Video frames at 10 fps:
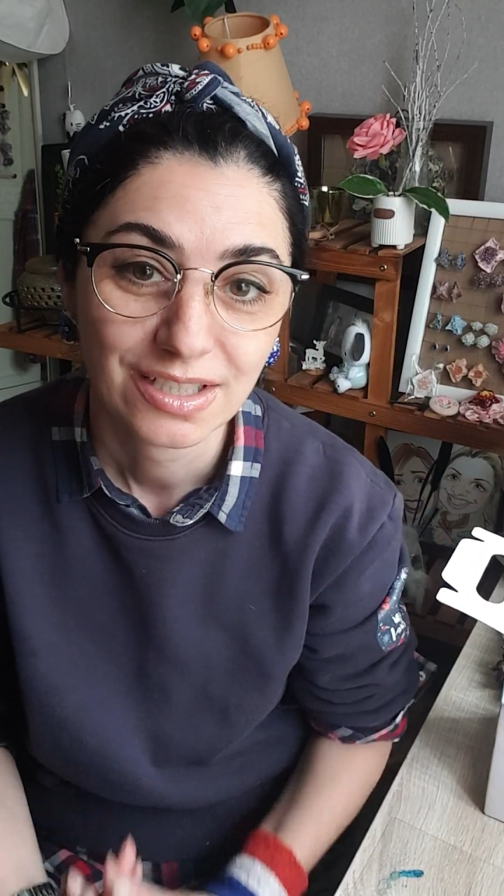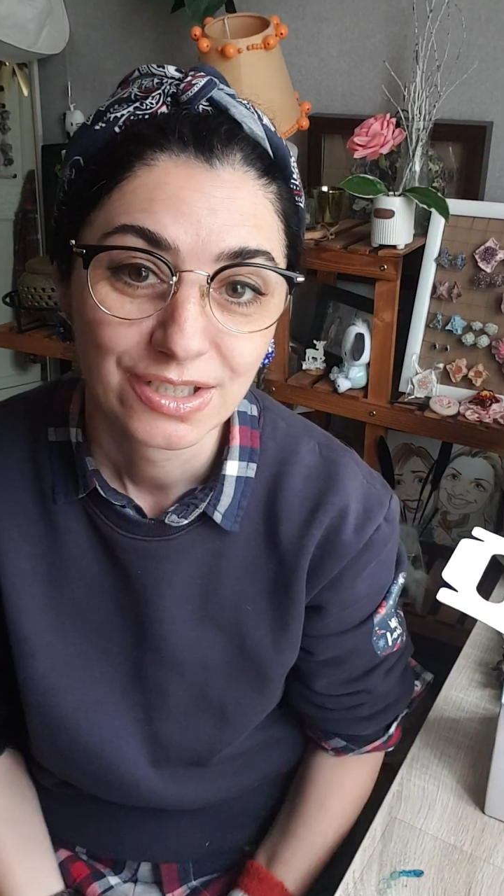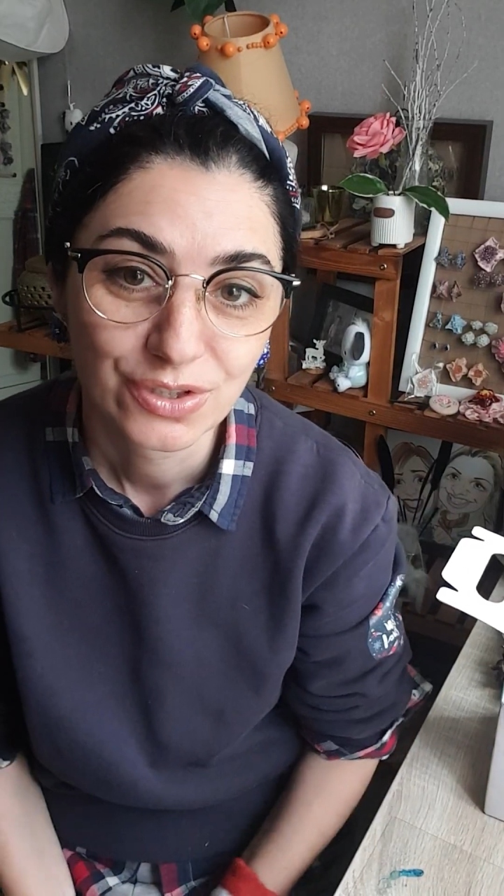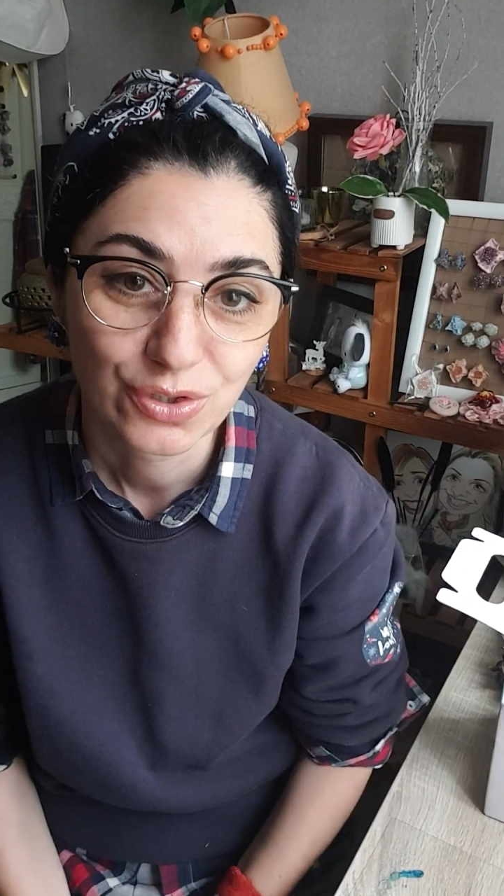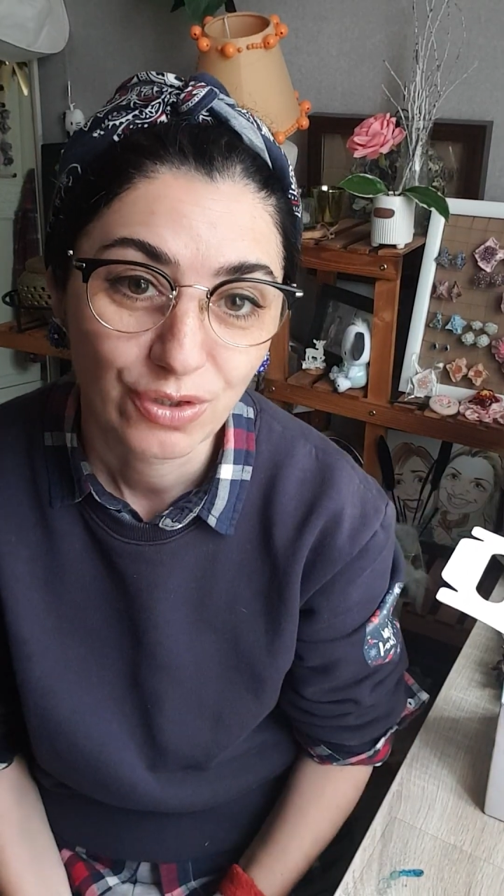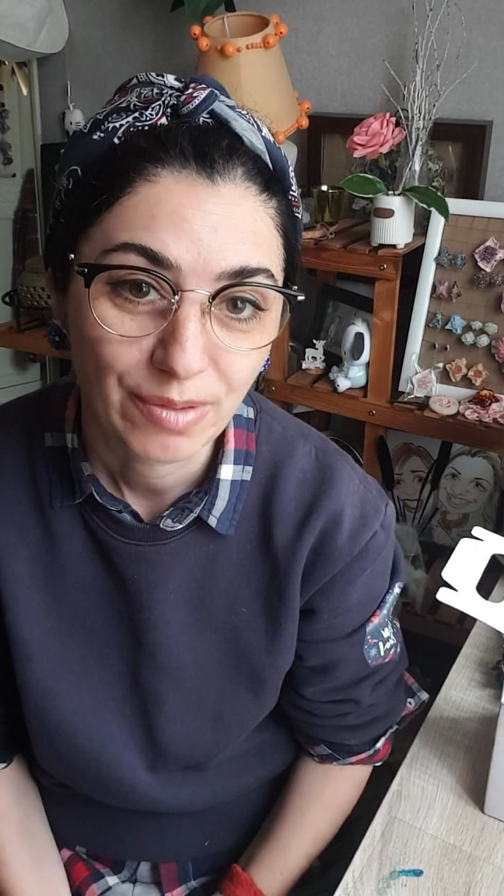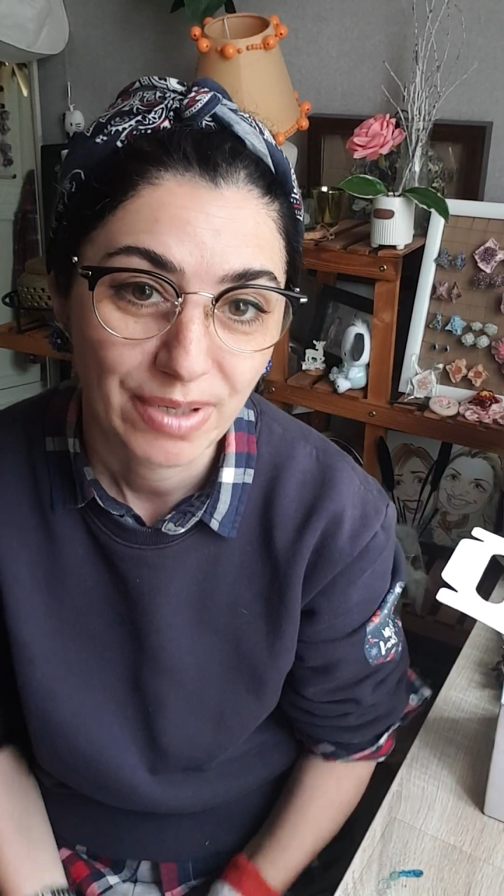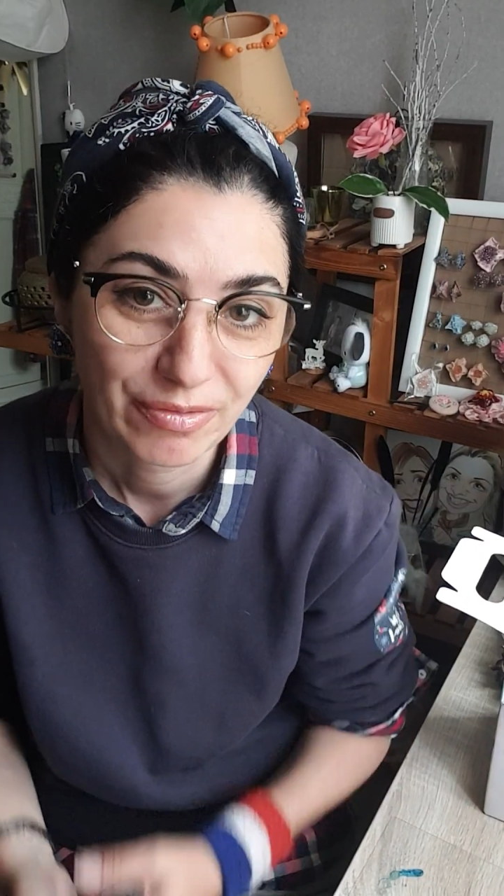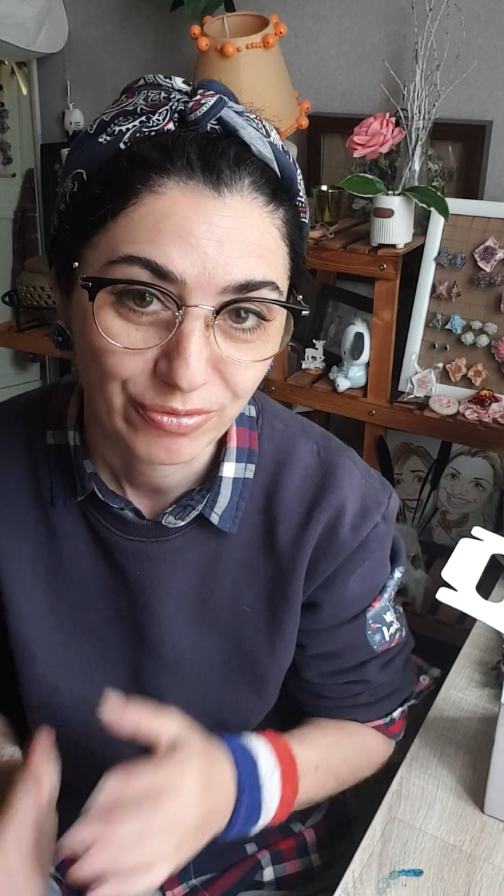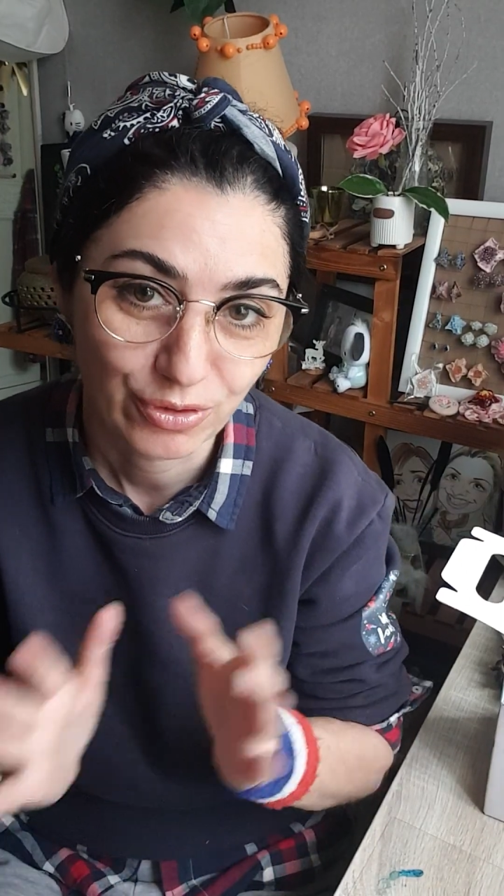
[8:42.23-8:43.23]
So I
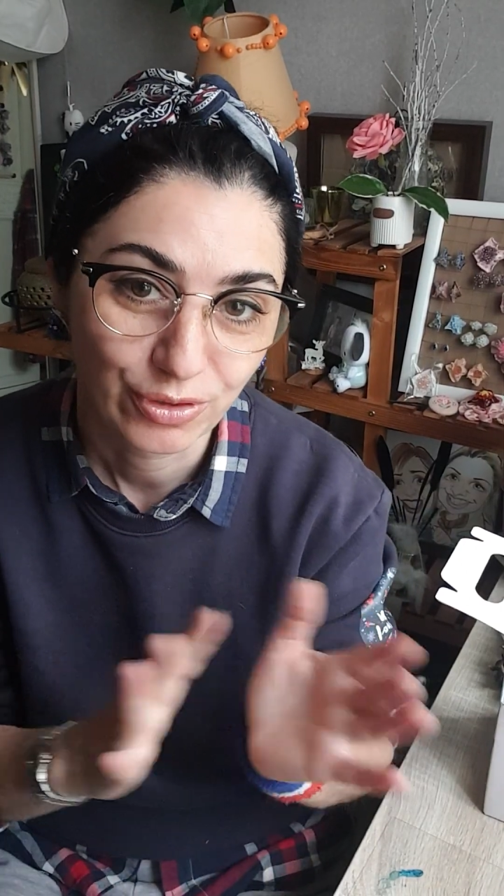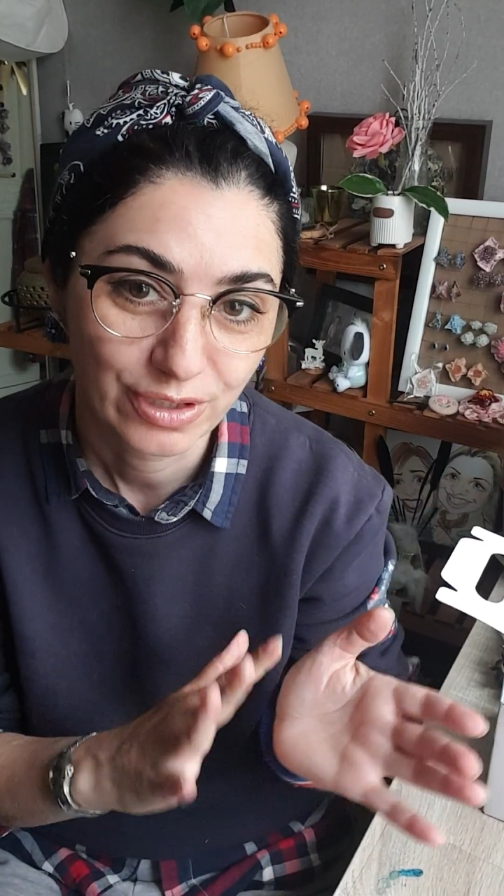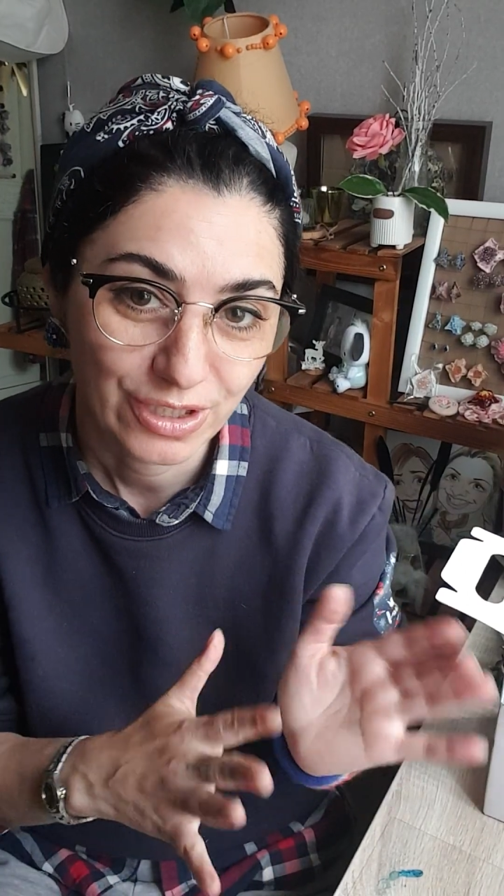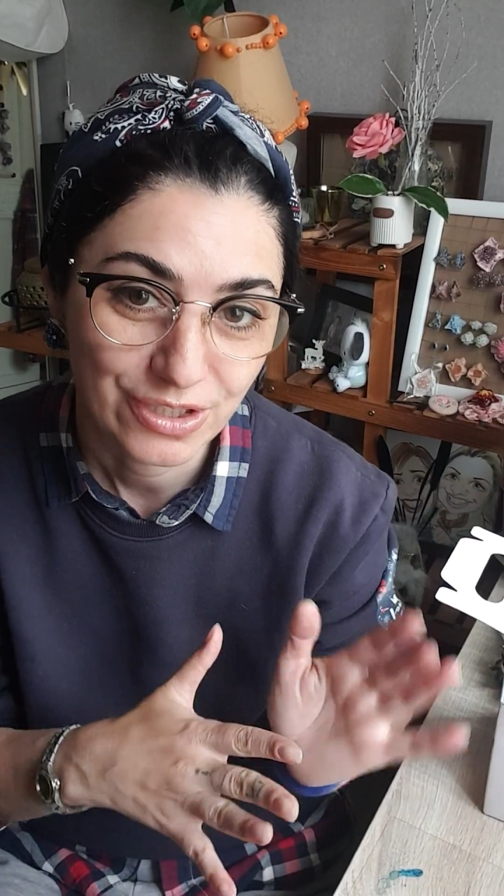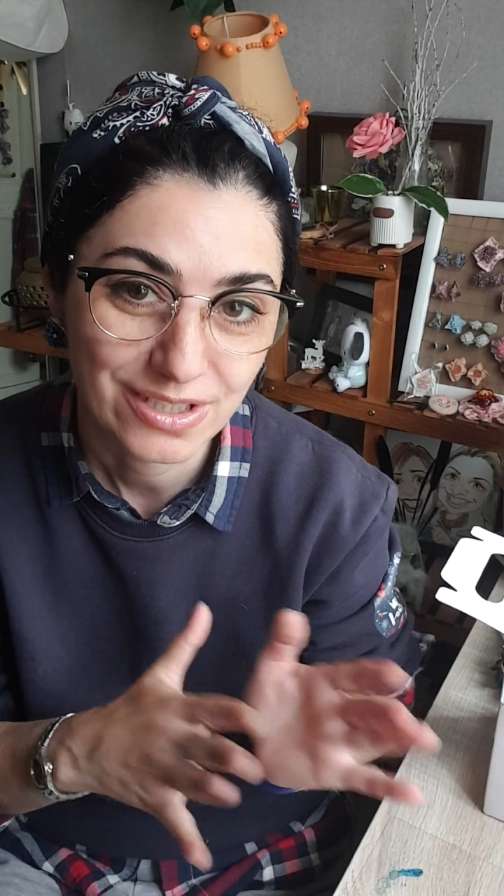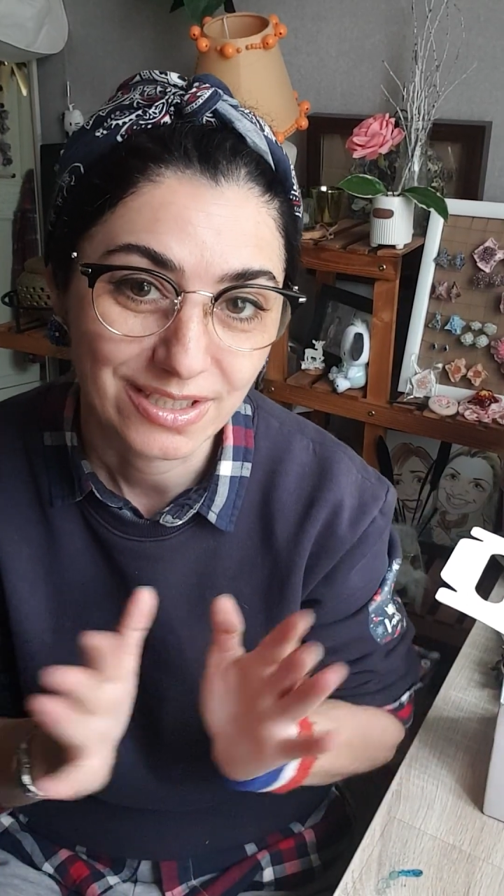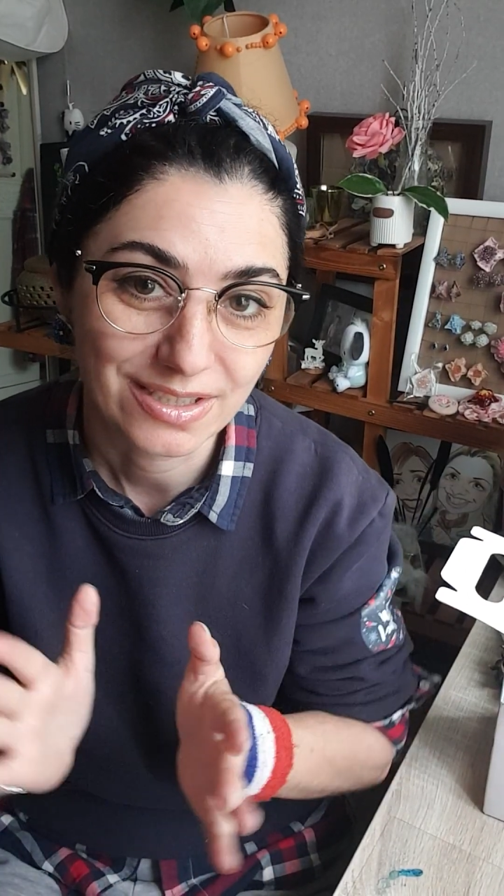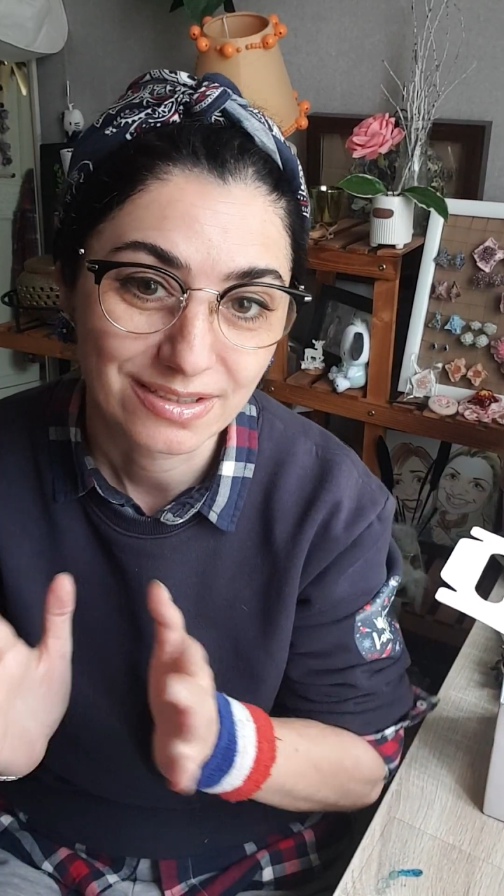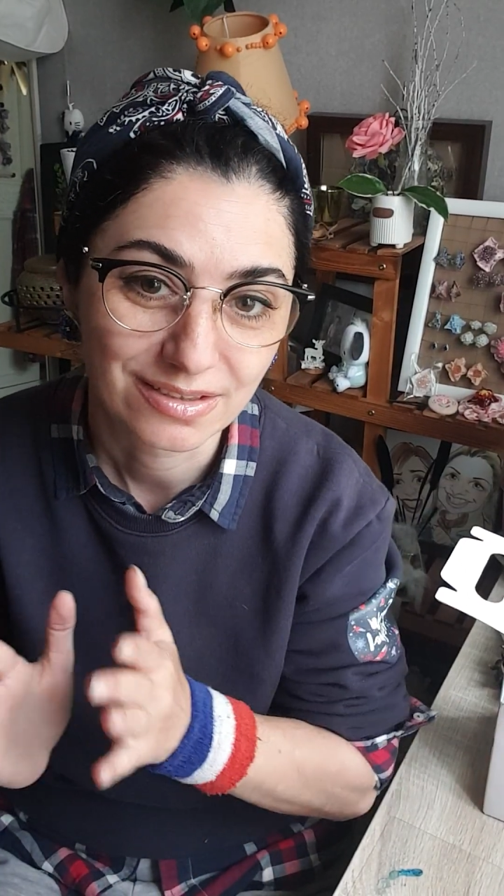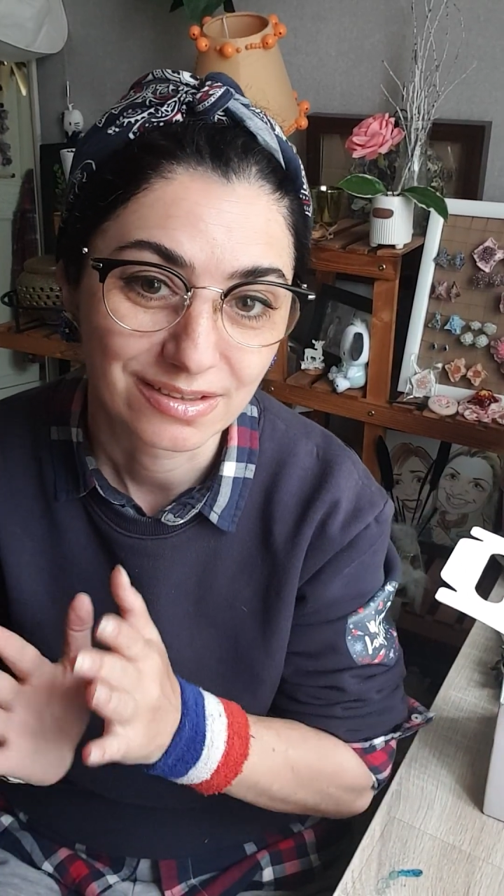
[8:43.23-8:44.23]
made for each
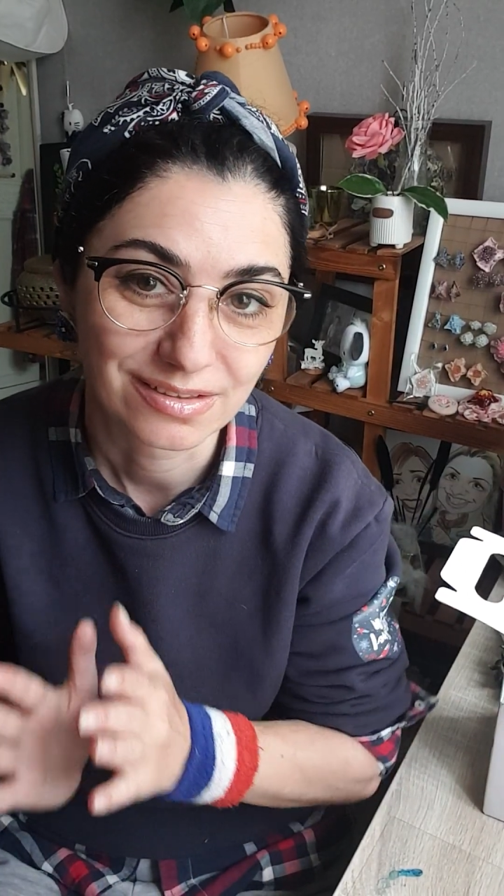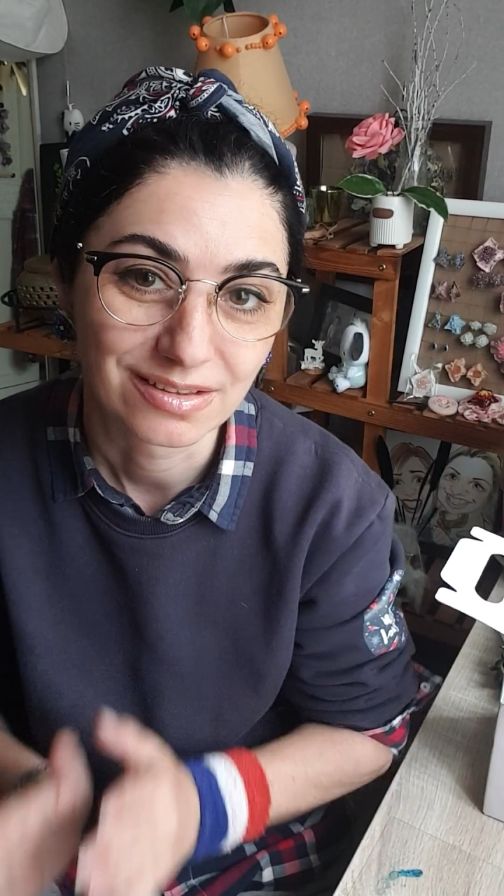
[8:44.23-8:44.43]
season